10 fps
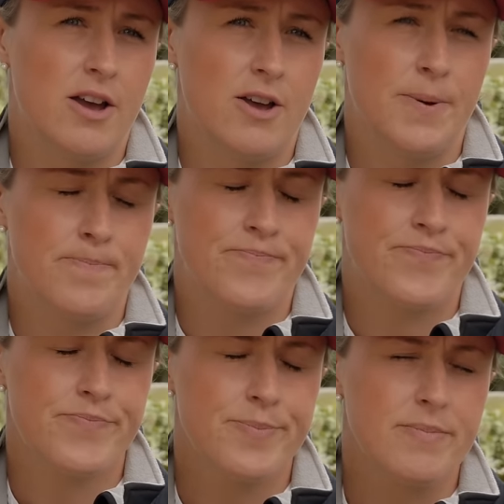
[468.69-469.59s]

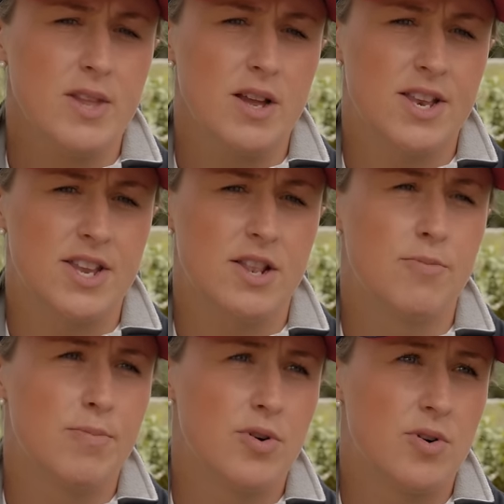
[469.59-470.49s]
Um, did
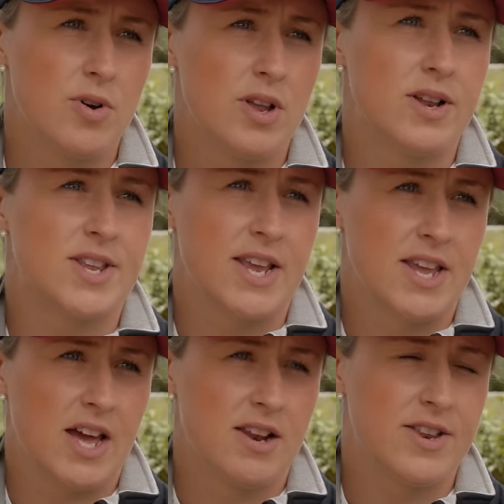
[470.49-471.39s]
La Baule and
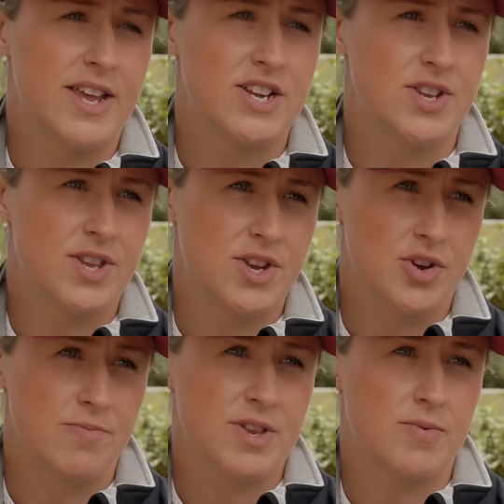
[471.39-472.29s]
St Gallen Nations
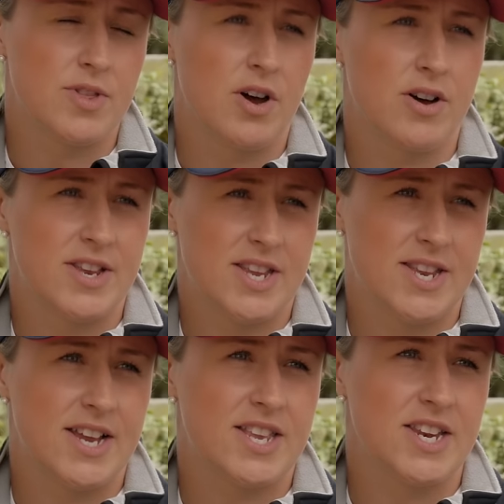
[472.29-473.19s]
Cups with Hearts
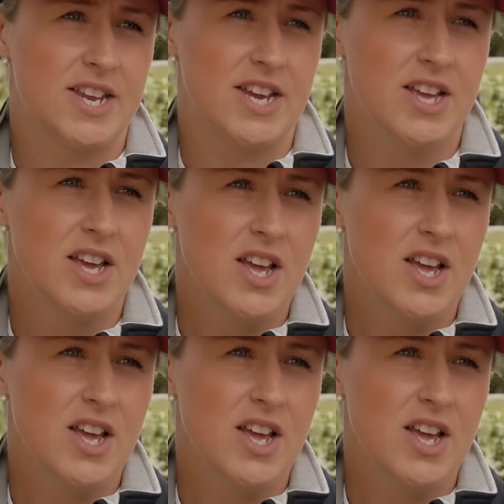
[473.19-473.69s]
Destiny.